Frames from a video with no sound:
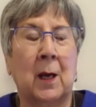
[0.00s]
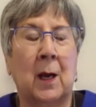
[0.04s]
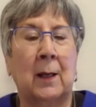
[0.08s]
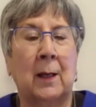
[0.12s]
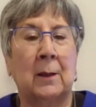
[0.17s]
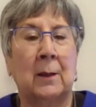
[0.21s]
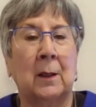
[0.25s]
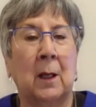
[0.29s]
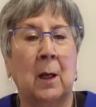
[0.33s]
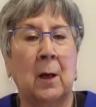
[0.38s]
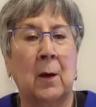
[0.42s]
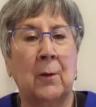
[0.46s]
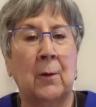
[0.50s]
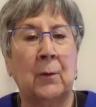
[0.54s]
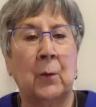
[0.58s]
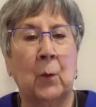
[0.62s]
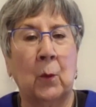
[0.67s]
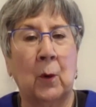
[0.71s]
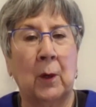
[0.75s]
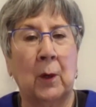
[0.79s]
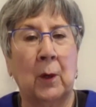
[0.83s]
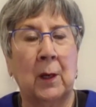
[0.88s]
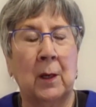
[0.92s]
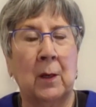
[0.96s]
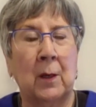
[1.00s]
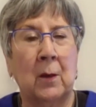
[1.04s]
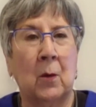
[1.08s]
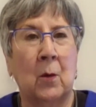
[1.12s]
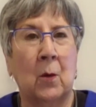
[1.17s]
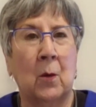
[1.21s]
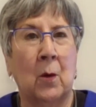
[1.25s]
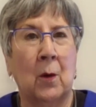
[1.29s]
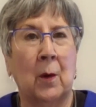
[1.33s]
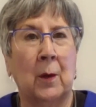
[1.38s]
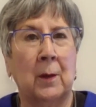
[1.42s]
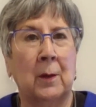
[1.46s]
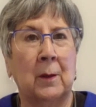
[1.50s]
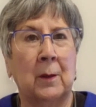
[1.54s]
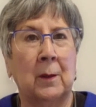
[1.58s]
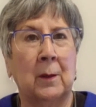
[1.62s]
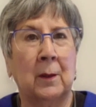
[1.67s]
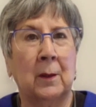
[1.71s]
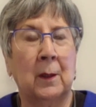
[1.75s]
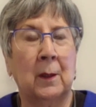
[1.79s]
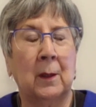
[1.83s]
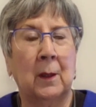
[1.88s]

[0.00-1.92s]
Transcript: I love working on